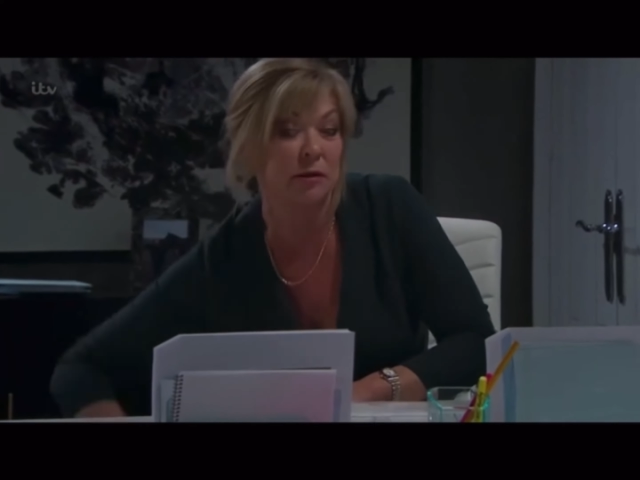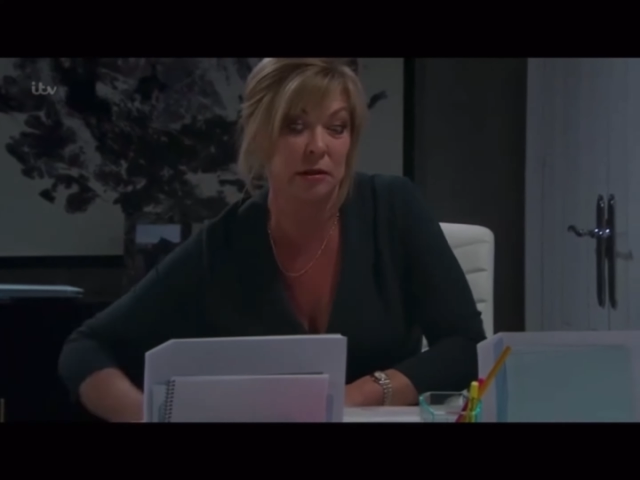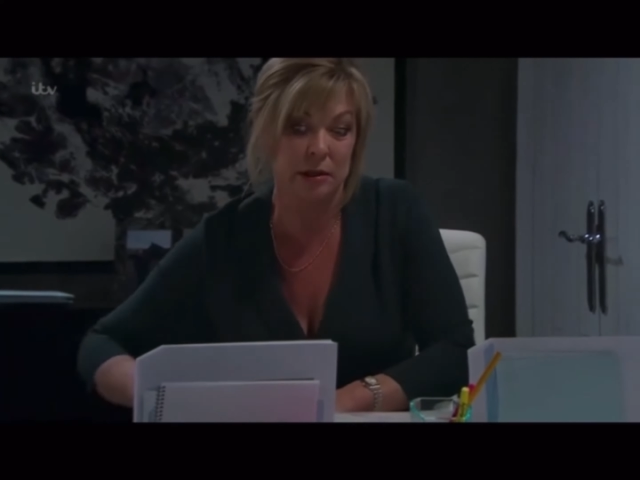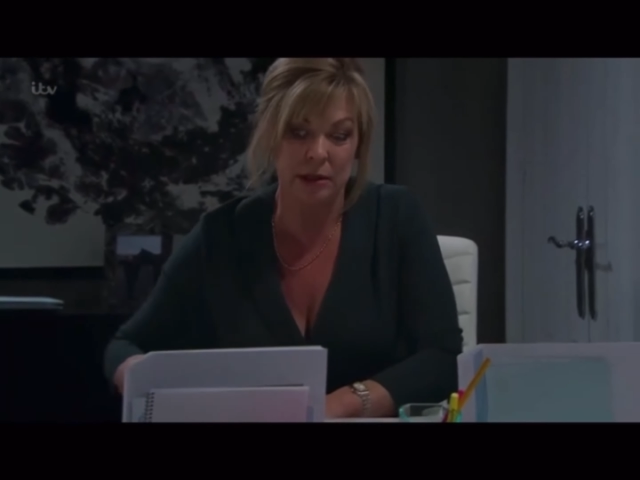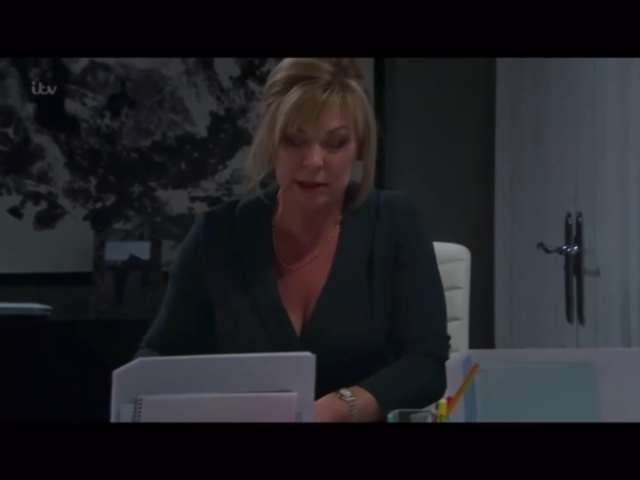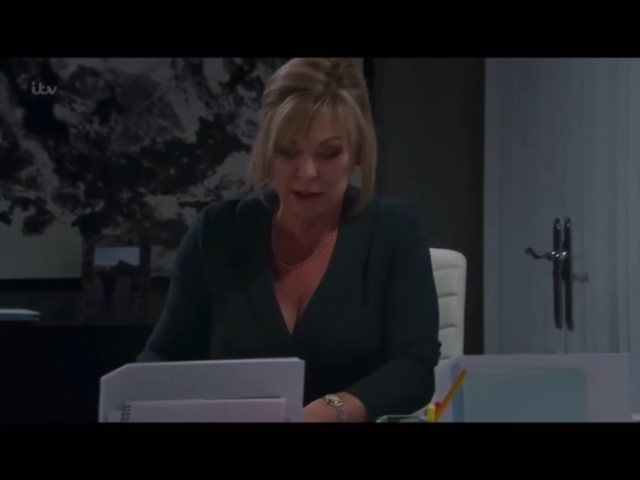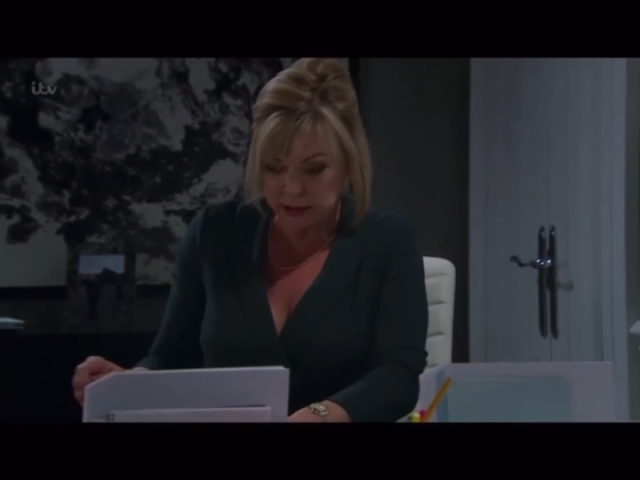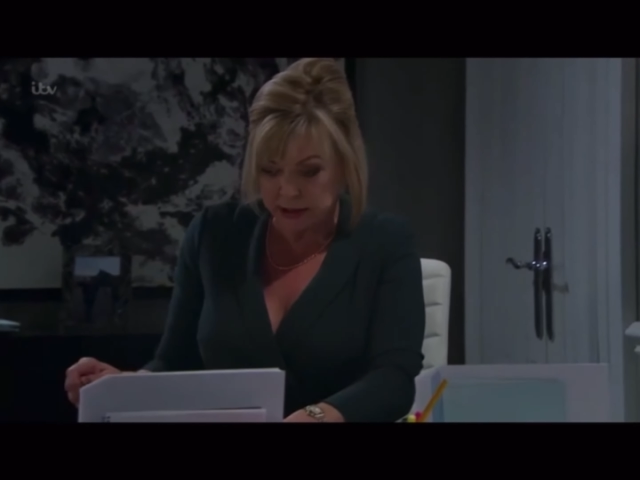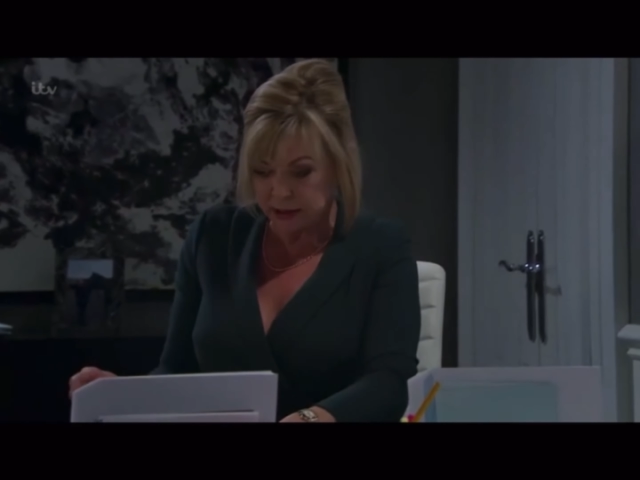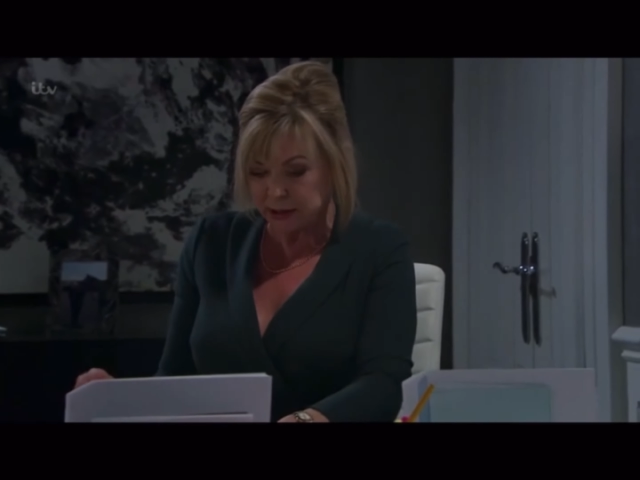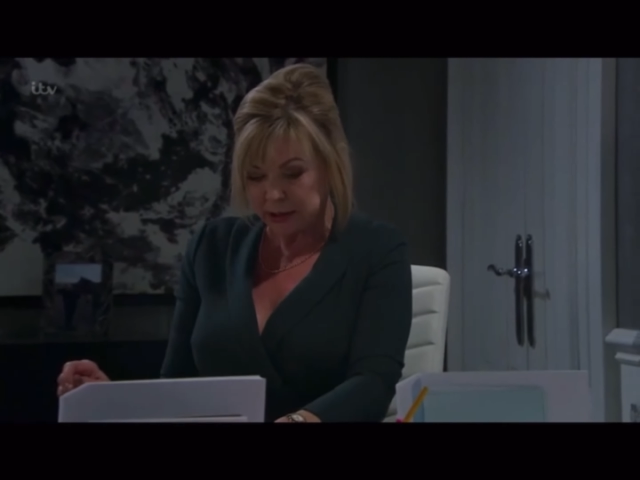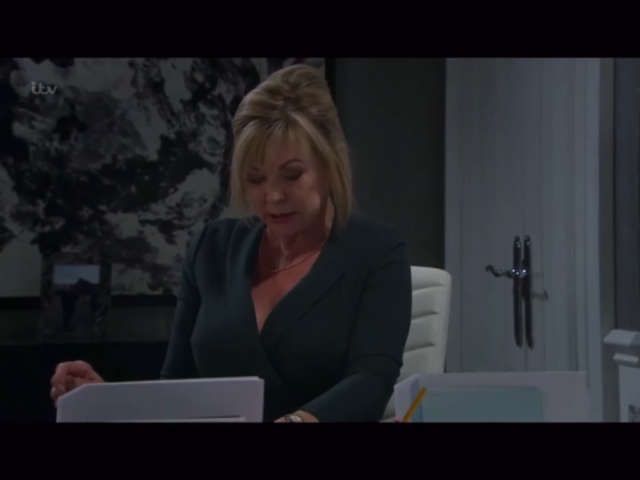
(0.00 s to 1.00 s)
on at these
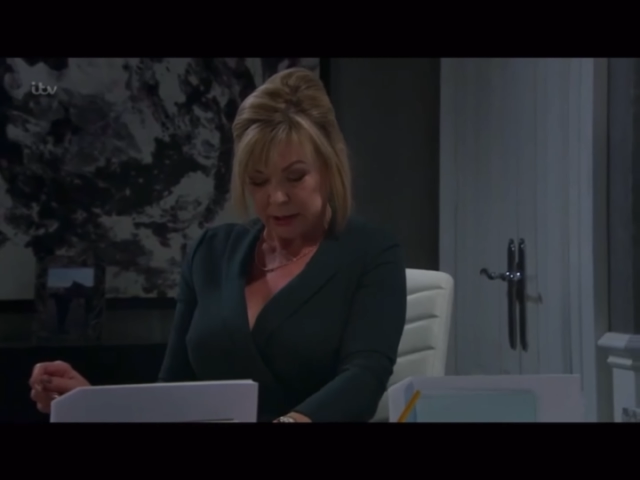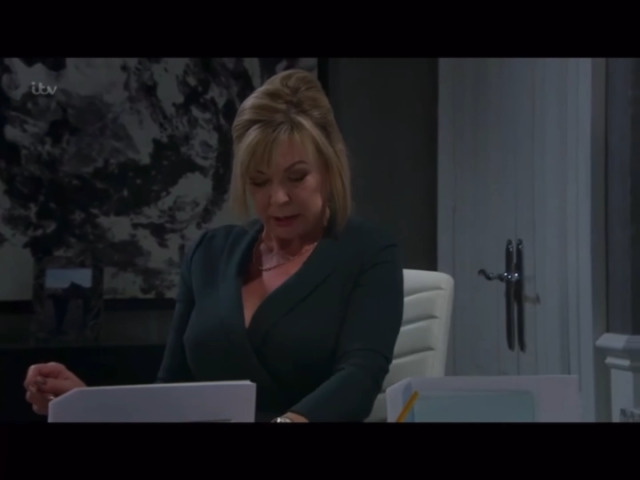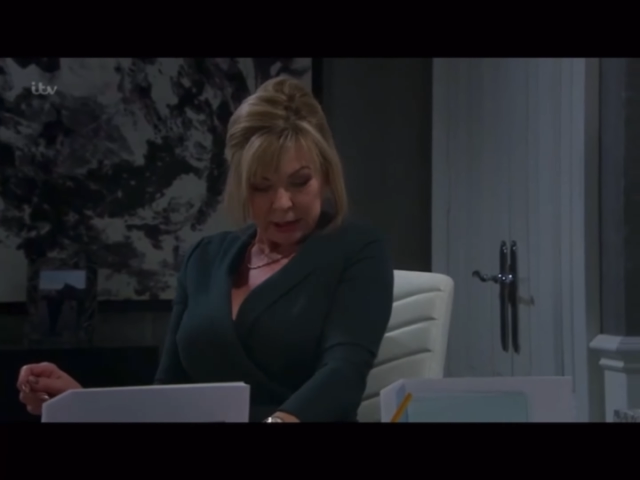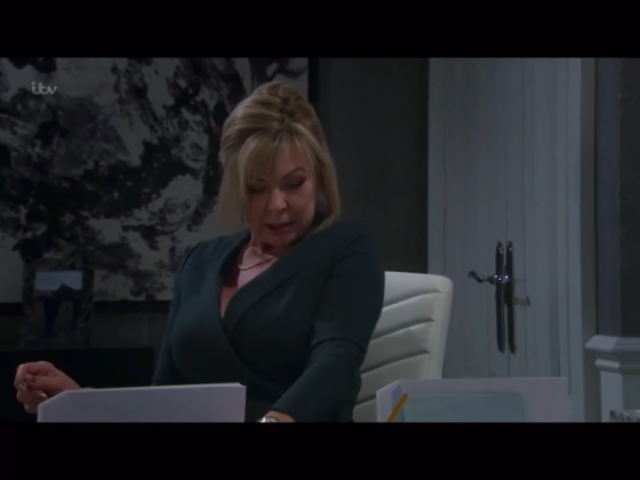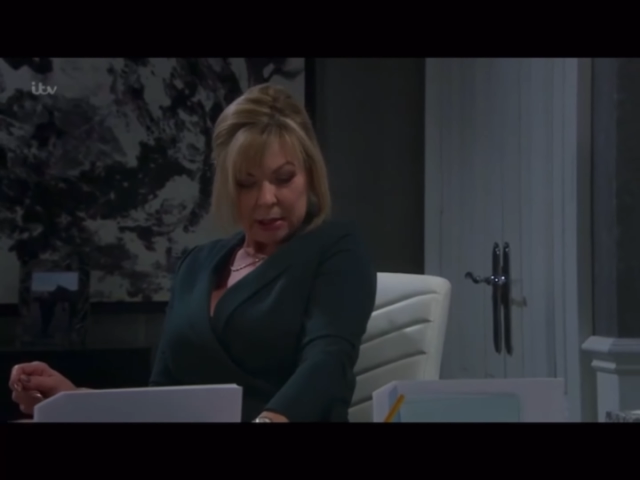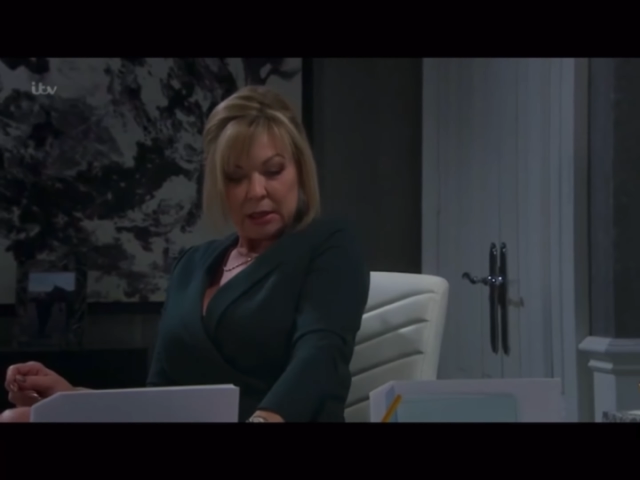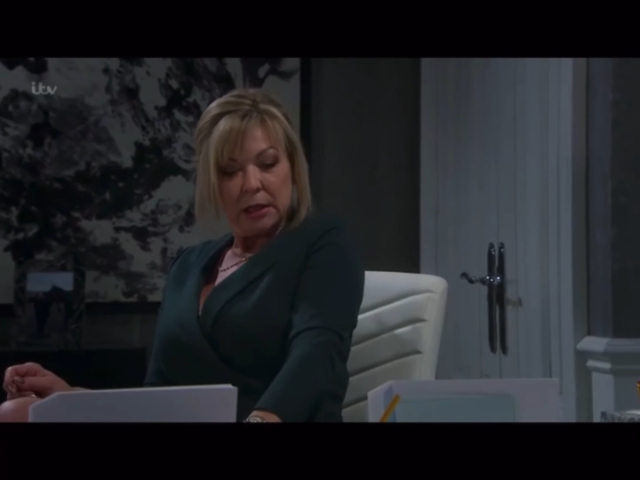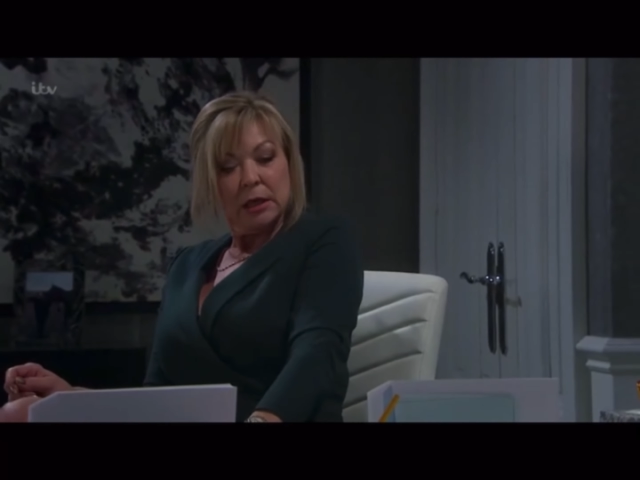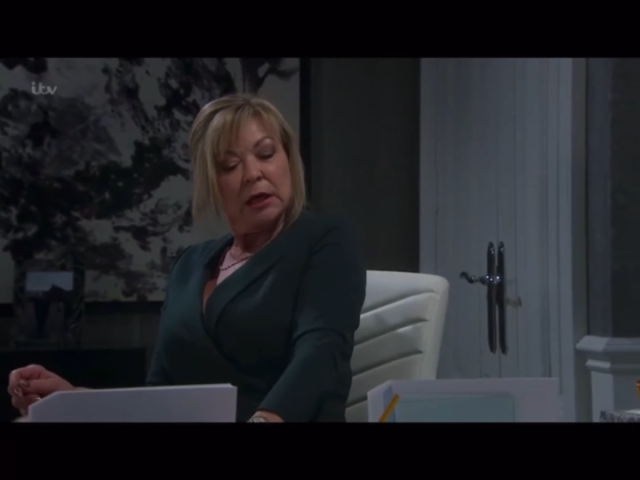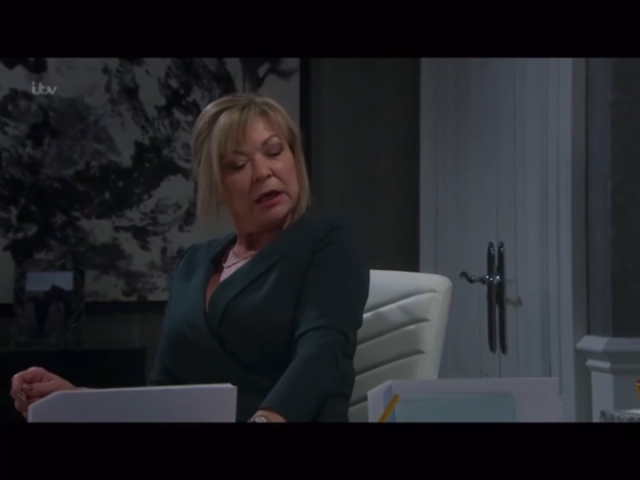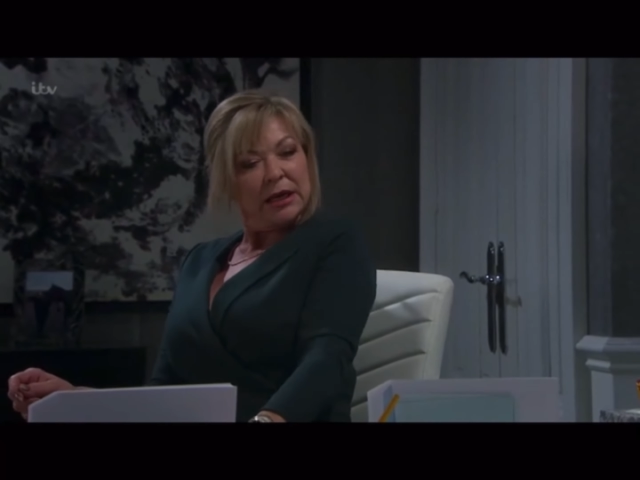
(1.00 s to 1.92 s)
things. At